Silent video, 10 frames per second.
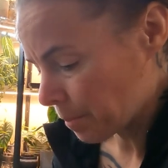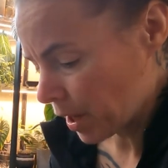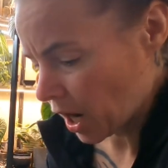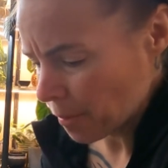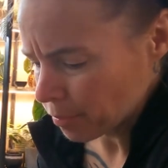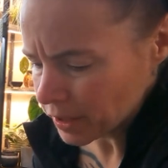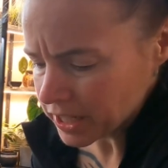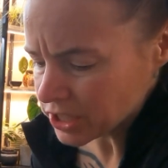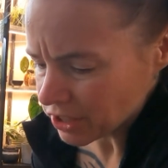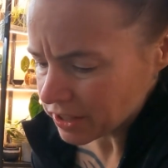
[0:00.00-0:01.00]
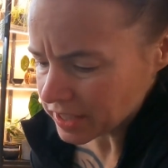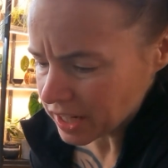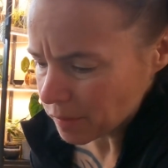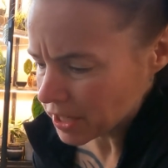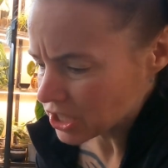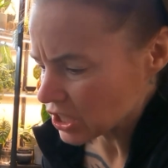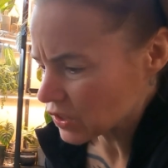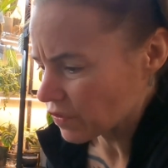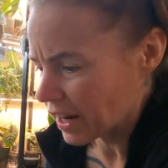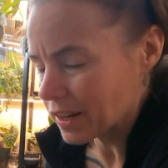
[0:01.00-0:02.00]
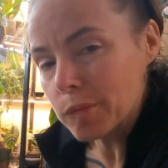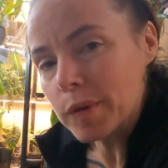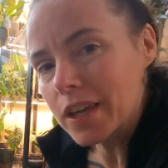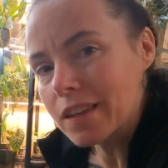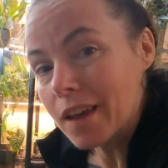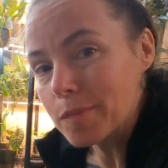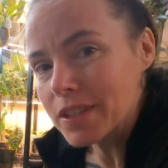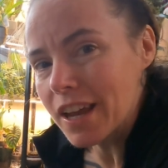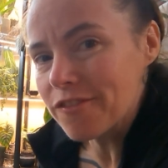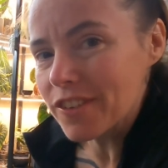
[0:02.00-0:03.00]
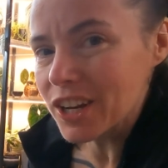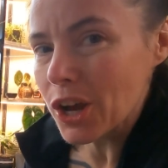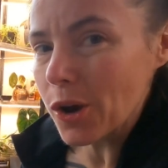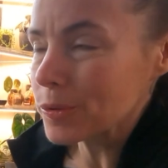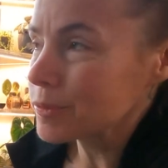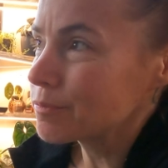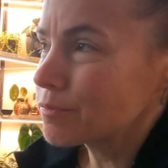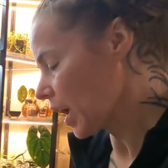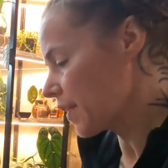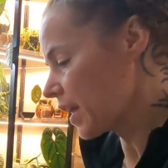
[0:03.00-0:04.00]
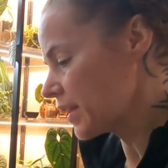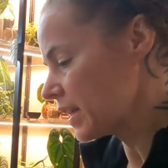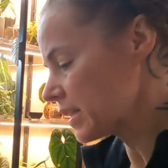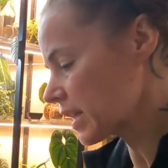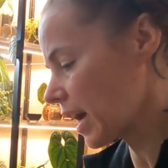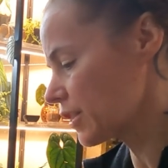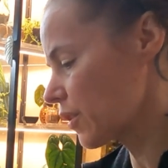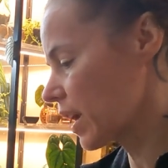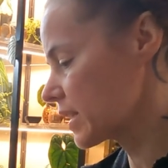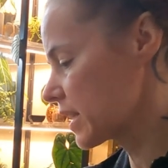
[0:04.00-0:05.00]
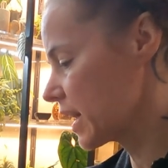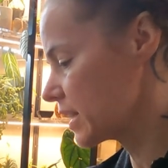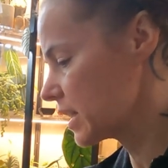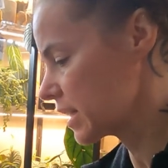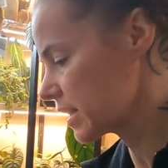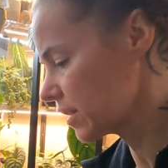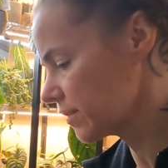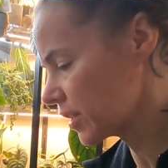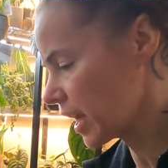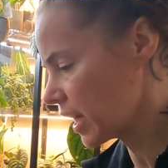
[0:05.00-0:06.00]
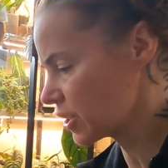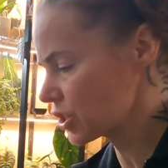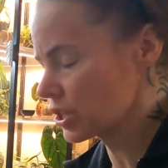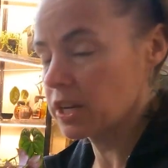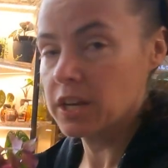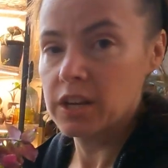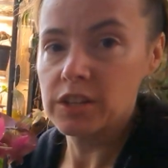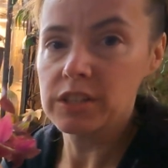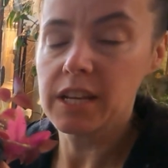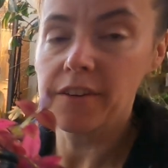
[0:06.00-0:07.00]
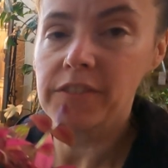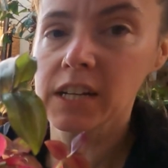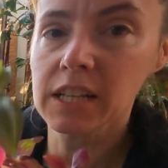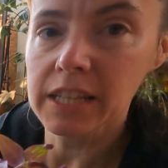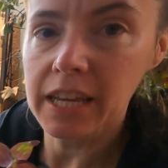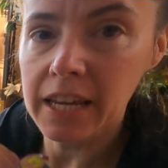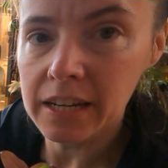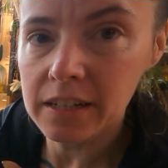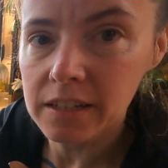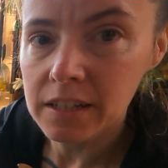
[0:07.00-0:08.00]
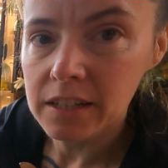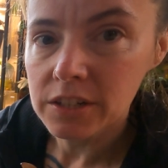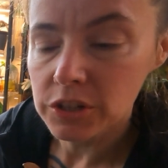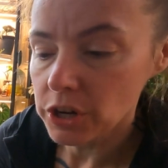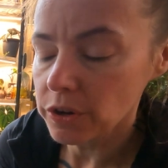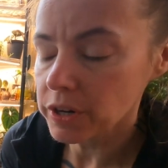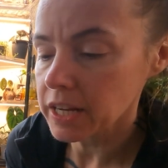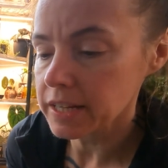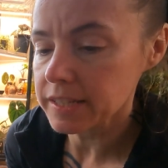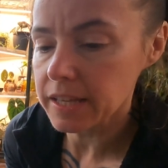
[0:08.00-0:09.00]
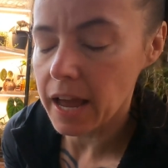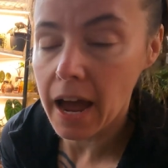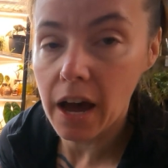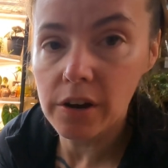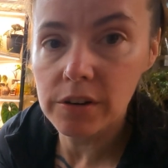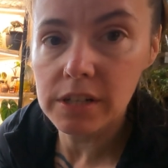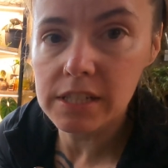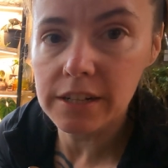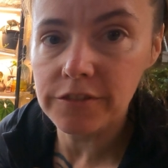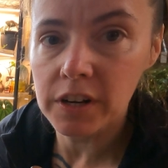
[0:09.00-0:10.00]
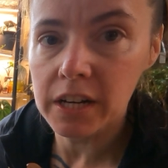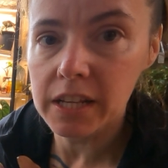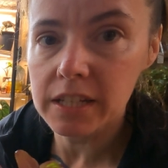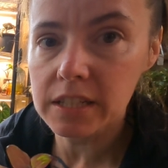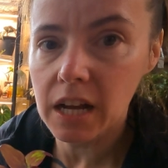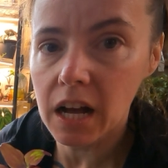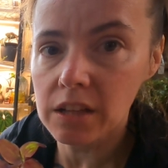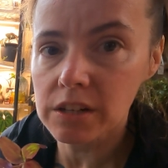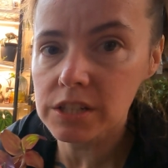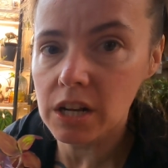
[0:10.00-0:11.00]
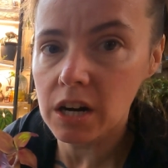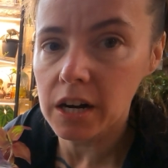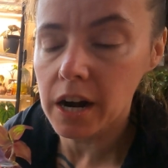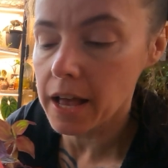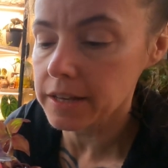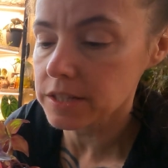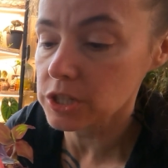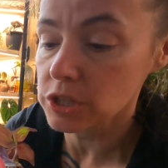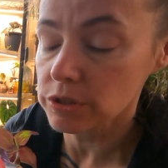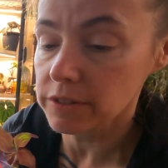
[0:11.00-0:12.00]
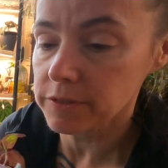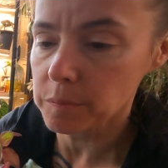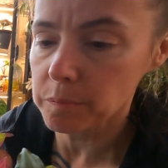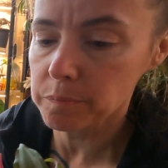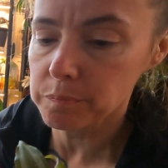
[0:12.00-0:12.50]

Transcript: but I'm pretty sure it's going to be just fine. It'll be in the update video. And then this guy, Tradescantia Silver Inch, you'll definitely notice how different his colors are as the two different